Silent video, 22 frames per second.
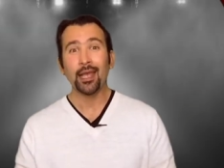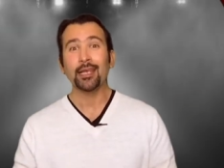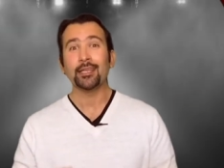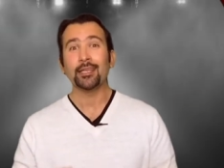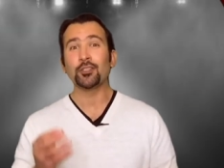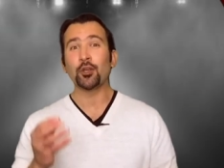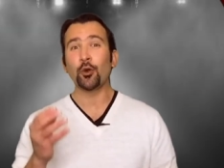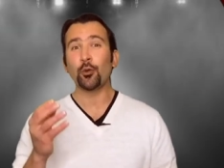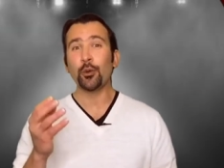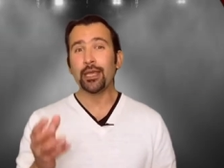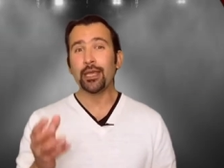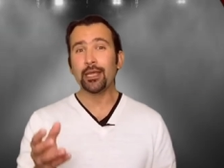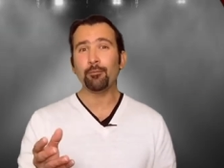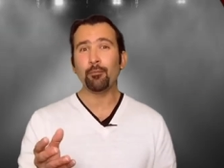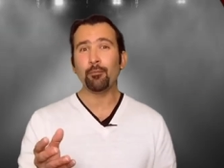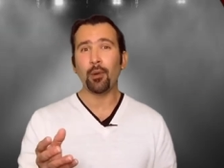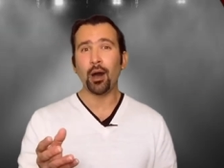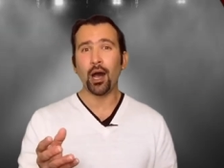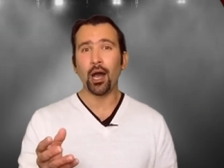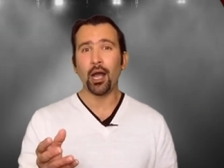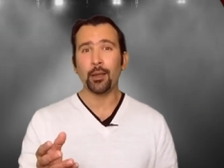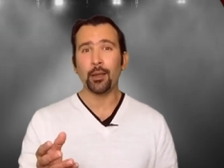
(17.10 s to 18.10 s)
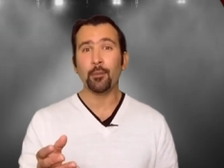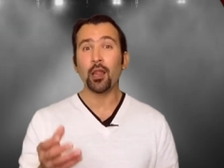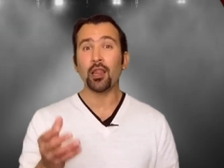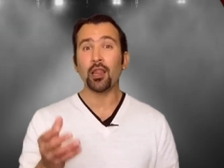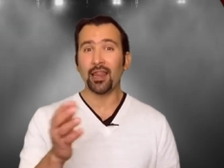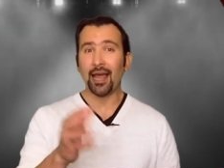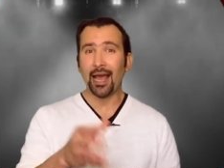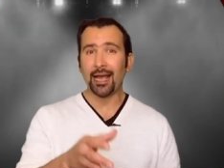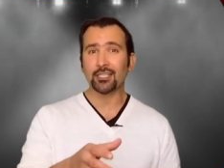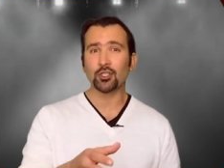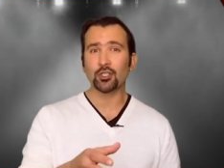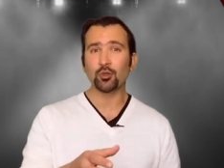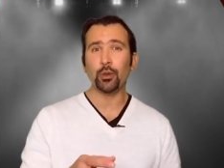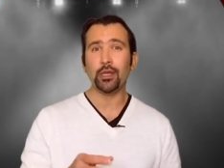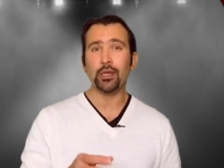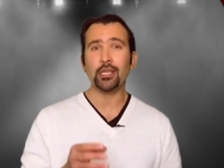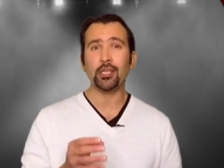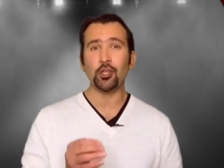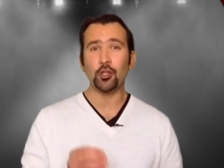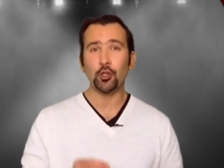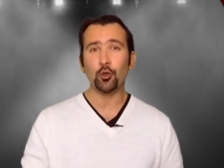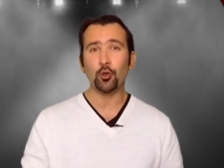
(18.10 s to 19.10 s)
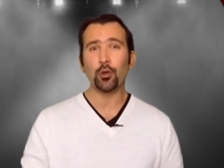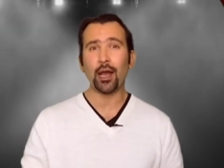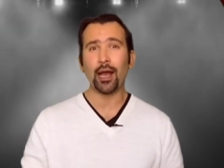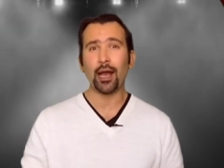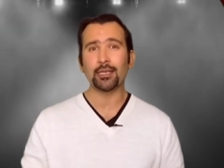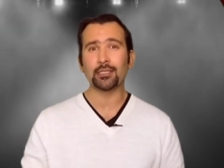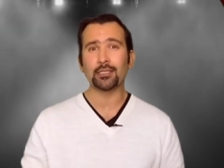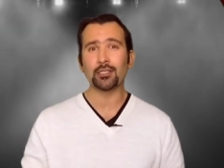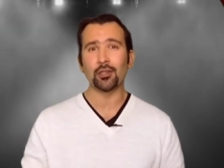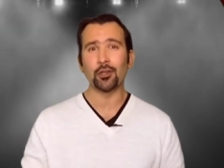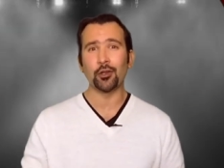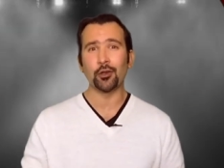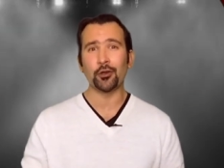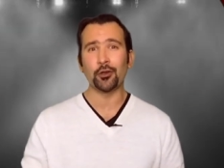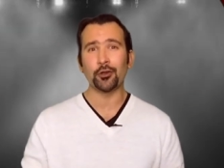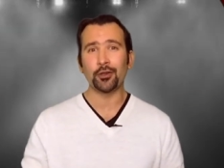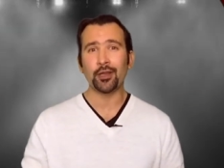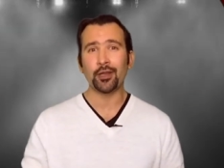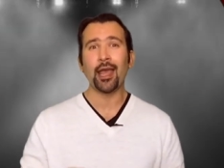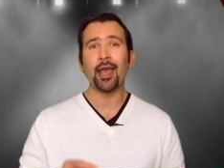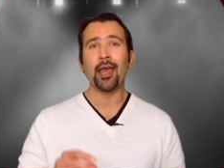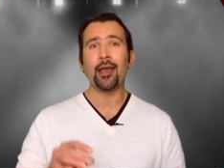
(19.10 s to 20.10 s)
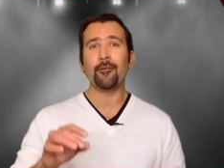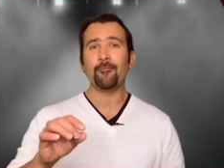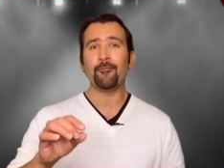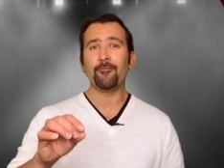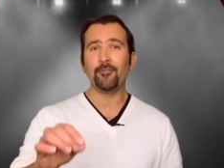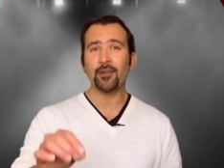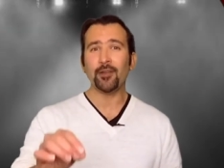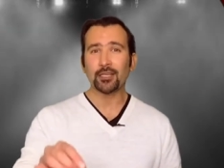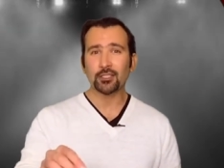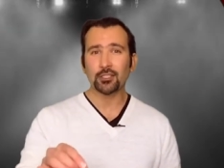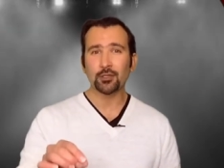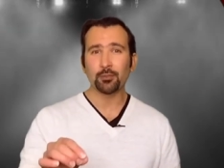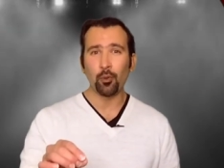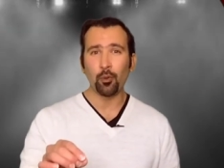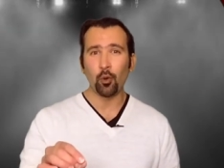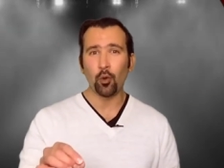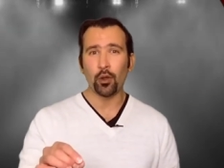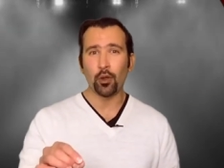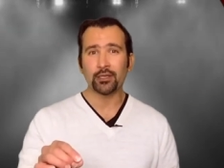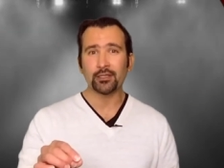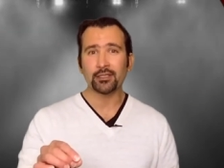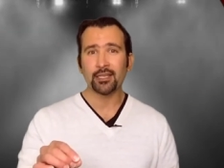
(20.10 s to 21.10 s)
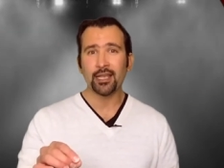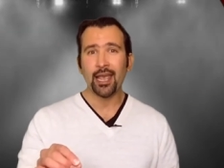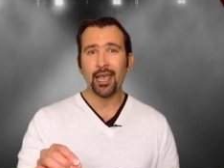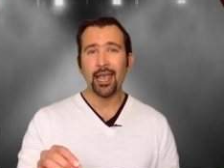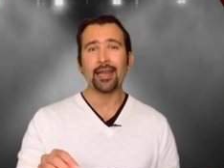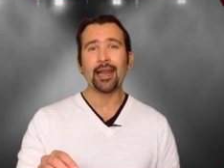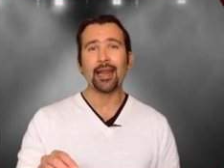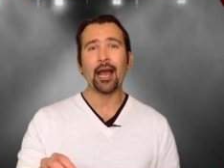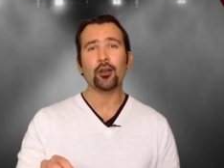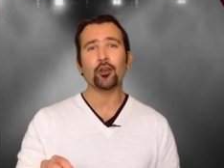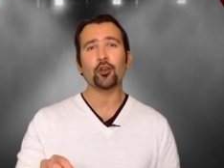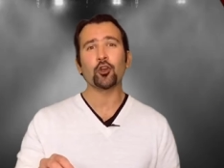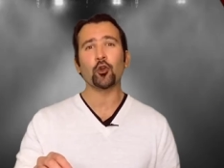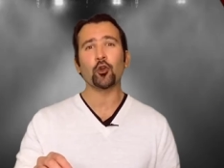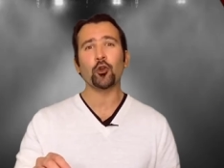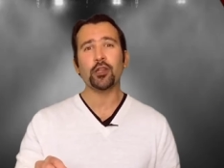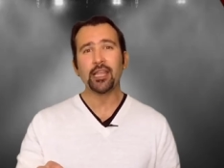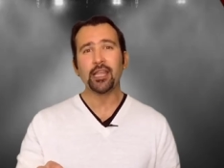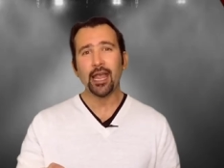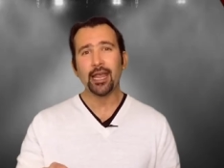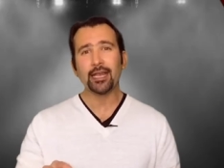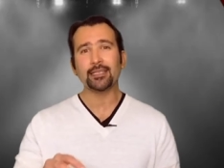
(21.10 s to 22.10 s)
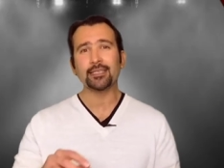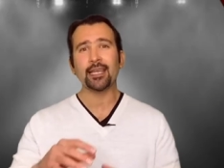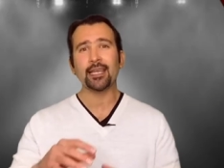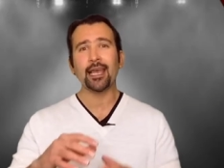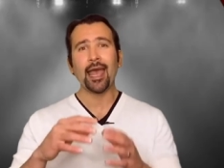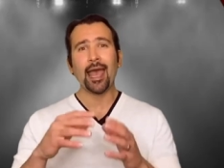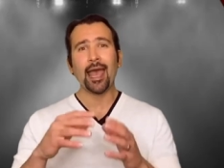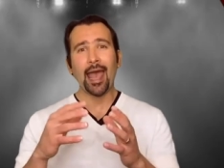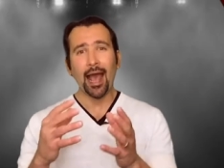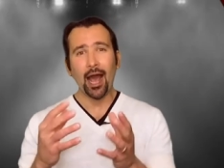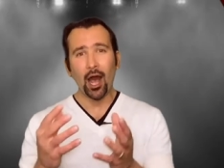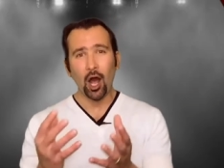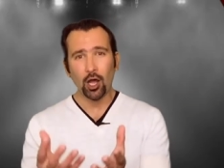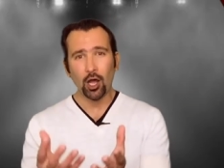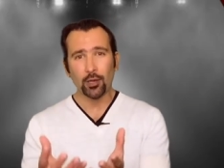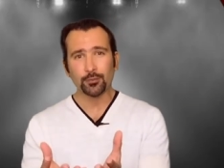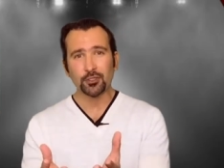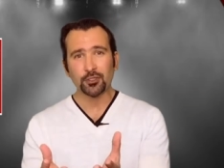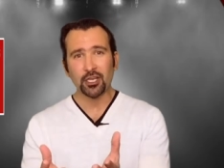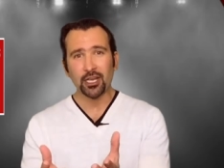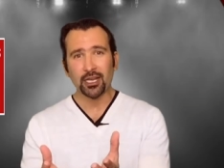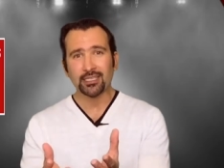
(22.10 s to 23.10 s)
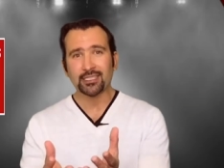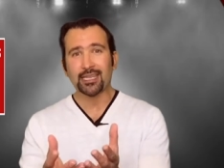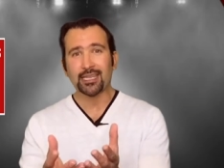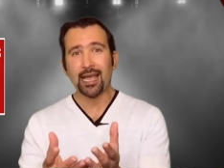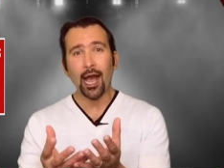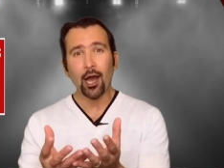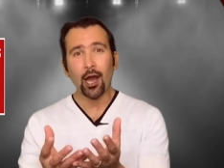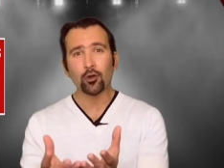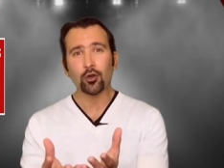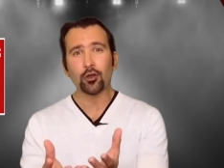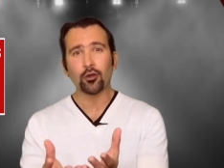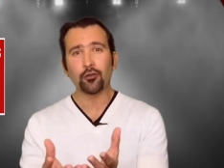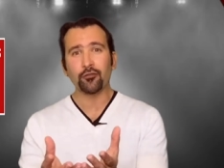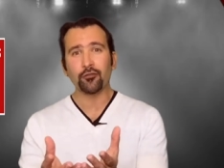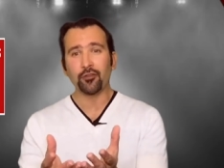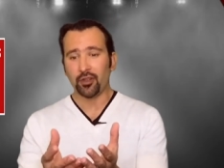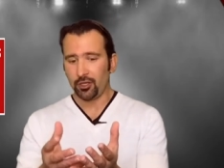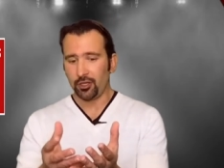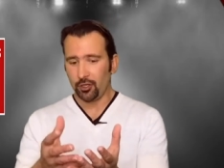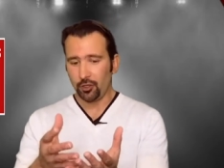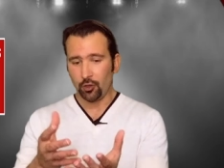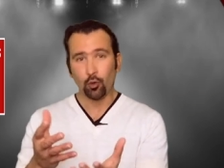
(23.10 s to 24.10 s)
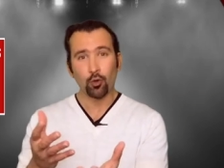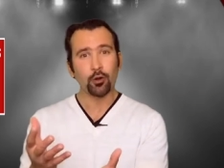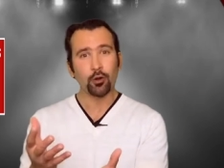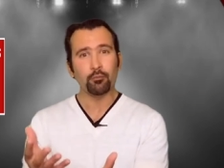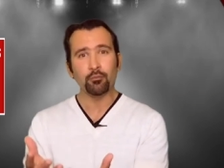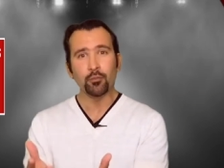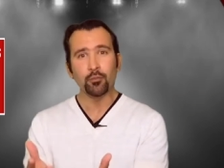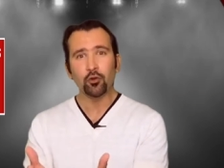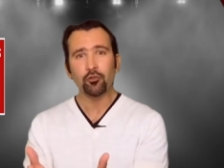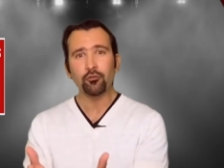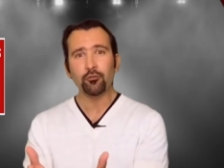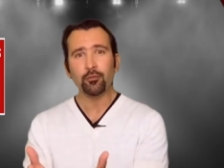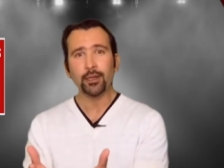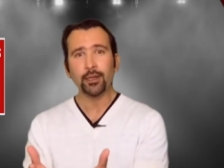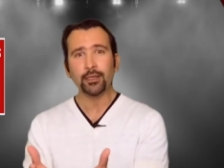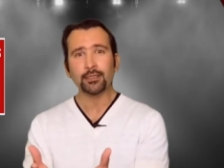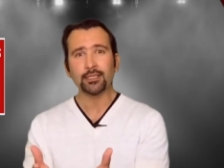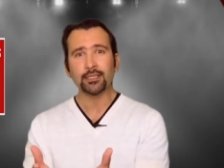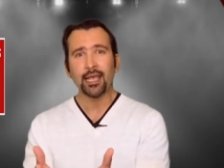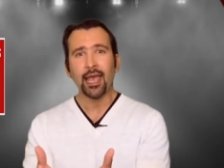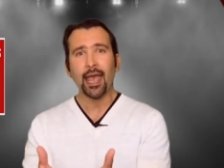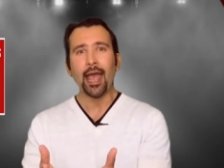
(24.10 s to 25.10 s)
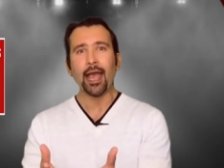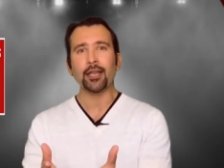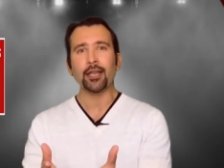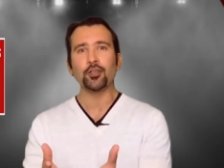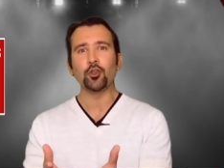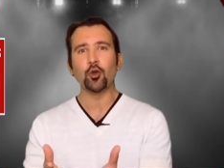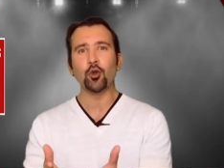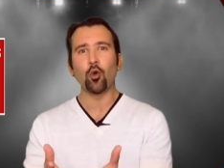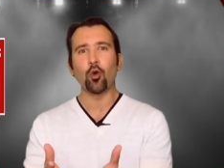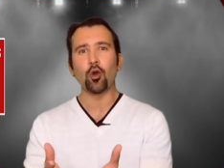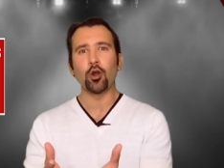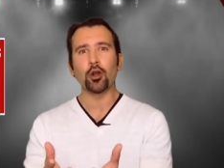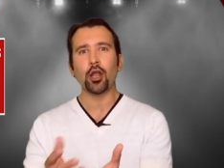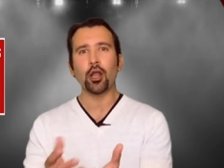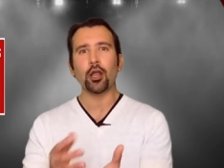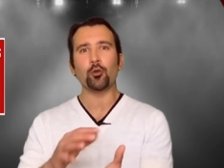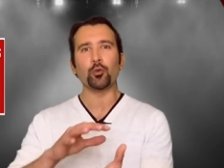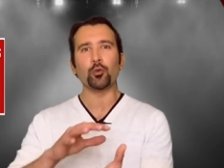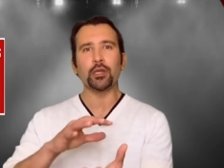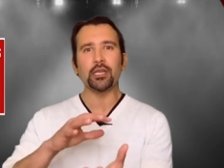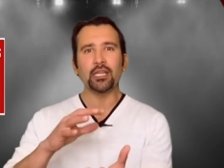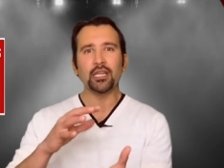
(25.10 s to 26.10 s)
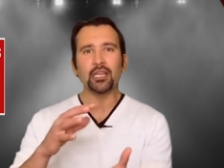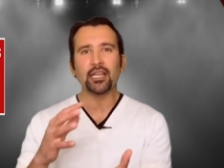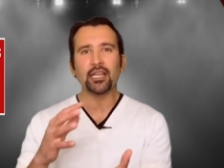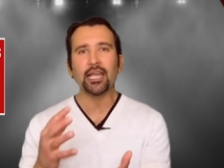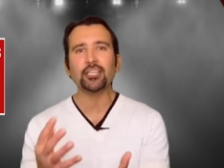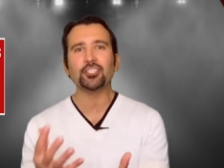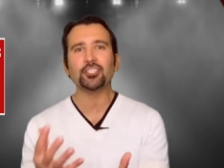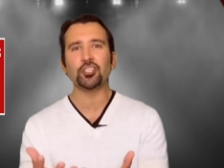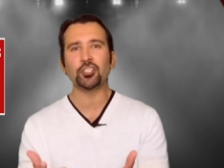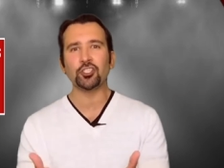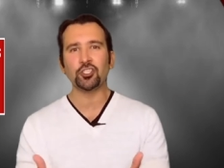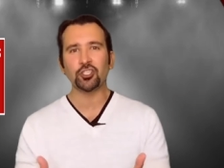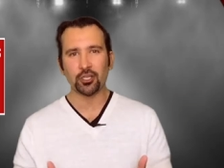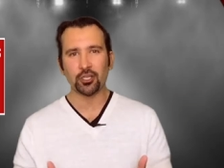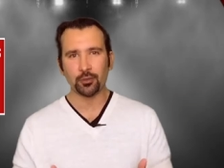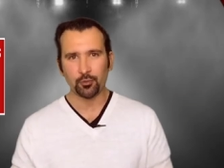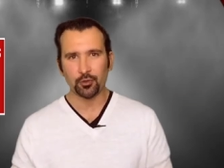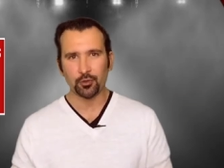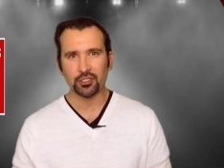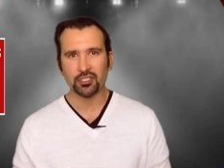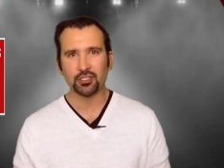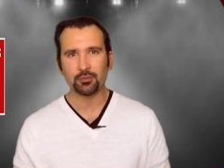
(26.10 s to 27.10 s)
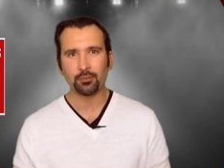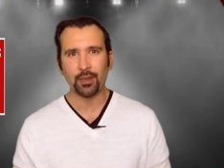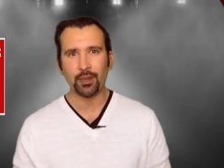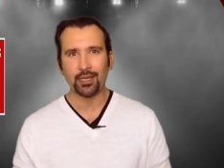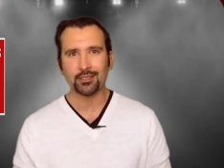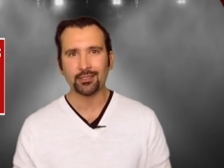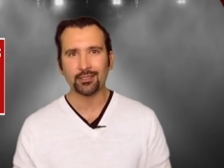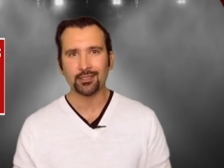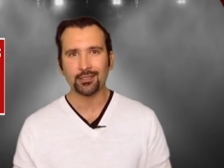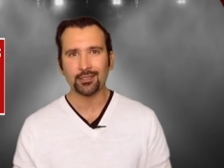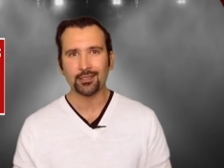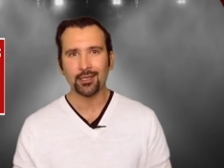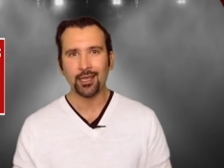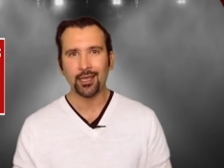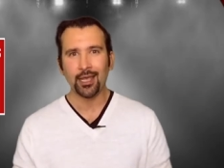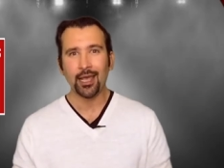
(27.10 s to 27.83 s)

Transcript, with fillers: So in mime, last week you guys learned fixed point and how to create objects out of your movement and your relationship with space.